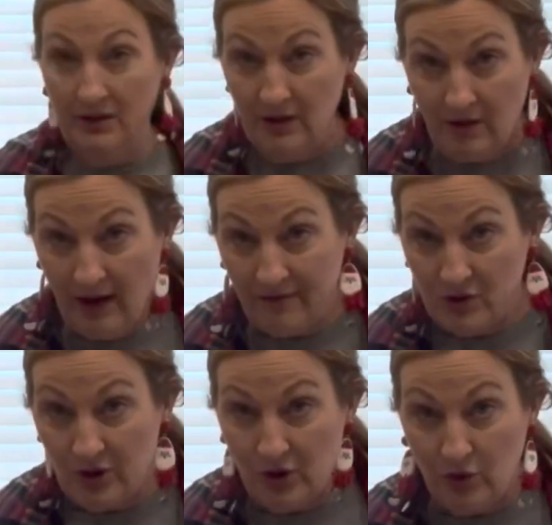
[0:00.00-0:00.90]
you don't have
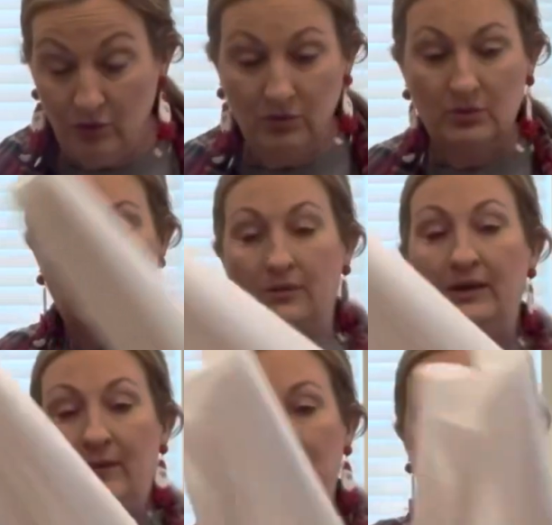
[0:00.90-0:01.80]
to. So
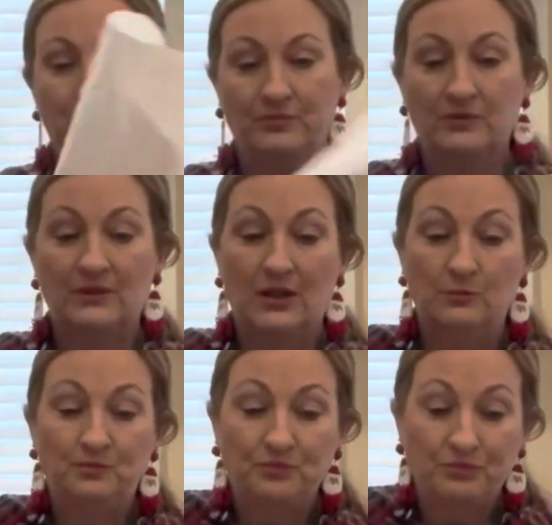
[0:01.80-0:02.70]
anyway, so
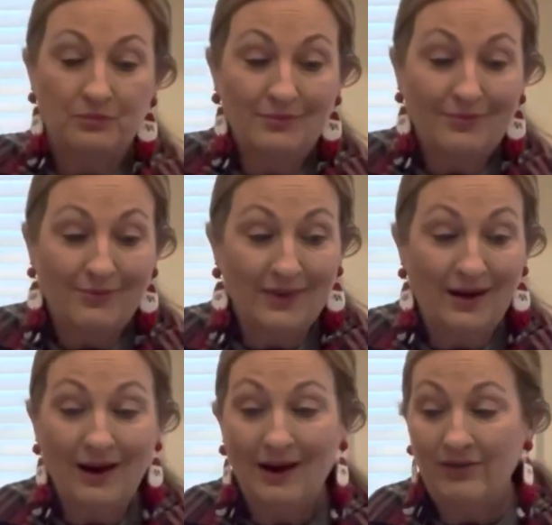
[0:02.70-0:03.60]

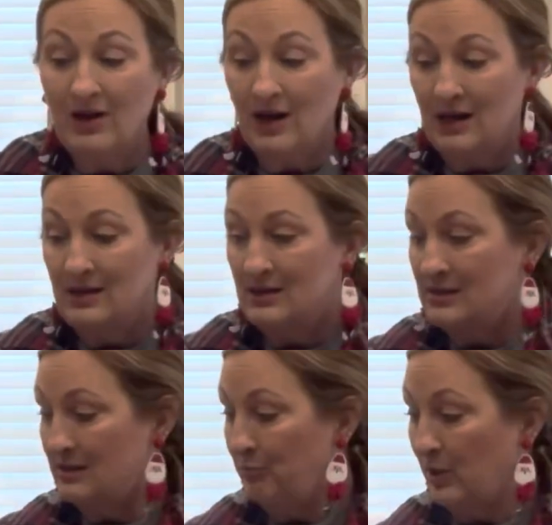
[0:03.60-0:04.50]
I've got
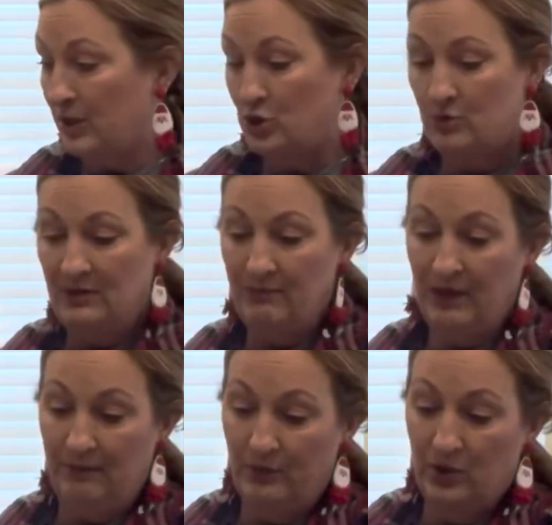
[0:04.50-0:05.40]
some parchment
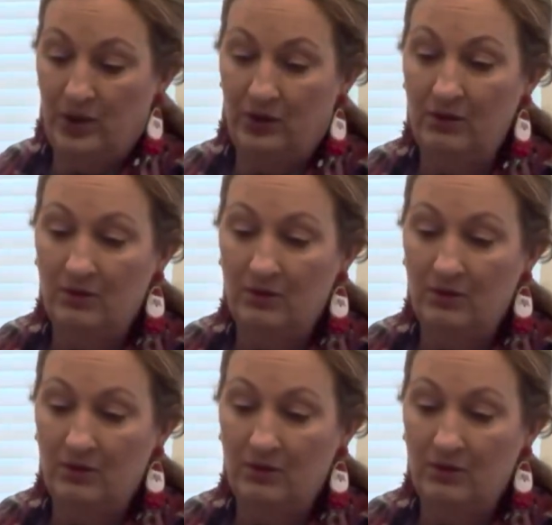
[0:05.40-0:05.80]
paper here.